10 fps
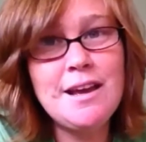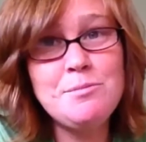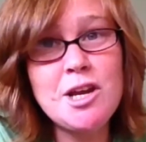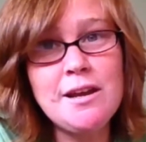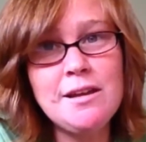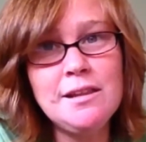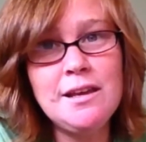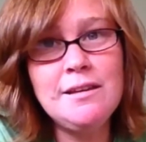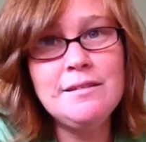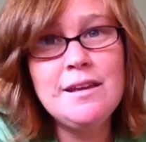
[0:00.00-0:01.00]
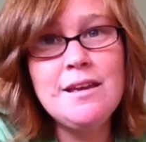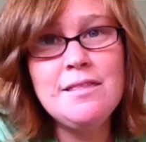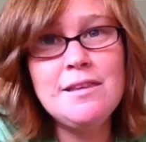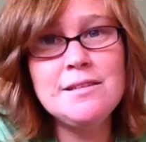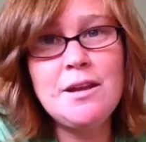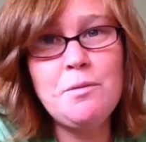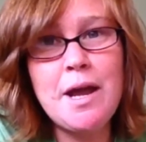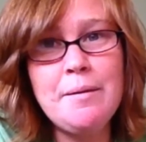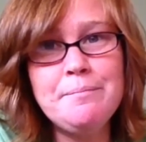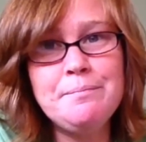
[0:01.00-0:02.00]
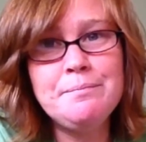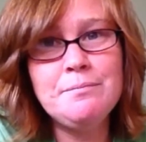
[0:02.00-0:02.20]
I'm Jackie Lee, the Zen Wahm,